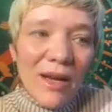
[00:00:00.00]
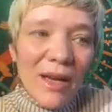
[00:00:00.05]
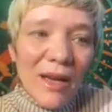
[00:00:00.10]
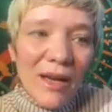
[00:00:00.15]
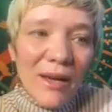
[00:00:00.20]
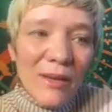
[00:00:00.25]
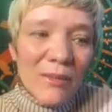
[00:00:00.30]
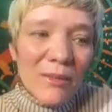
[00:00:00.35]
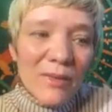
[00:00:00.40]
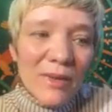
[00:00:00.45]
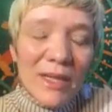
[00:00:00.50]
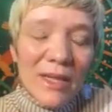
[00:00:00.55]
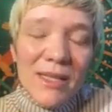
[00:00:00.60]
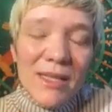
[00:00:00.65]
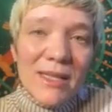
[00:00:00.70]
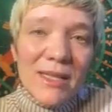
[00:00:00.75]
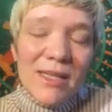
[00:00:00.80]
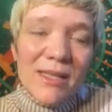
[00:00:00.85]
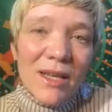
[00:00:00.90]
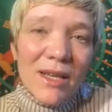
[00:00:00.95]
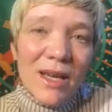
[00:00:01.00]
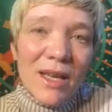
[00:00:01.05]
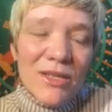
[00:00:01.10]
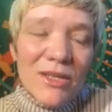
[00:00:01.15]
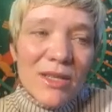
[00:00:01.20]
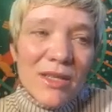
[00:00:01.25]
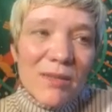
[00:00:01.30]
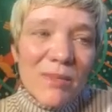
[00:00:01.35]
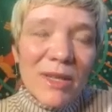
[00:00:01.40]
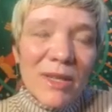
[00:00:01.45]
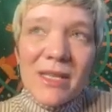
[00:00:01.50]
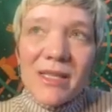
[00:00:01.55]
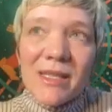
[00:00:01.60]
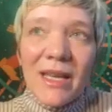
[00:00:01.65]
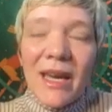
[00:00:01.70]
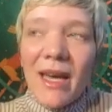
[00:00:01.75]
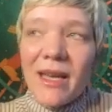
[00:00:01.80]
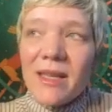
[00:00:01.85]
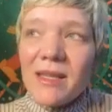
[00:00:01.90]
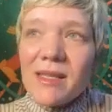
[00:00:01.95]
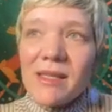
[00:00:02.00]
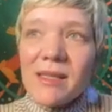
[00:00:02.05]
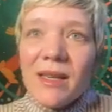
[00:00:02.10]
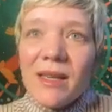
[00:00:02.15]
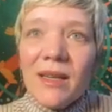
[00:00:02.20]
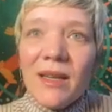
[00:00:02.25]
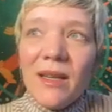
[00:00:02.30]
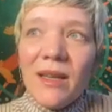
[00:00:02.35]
kinesthesiologist, because he has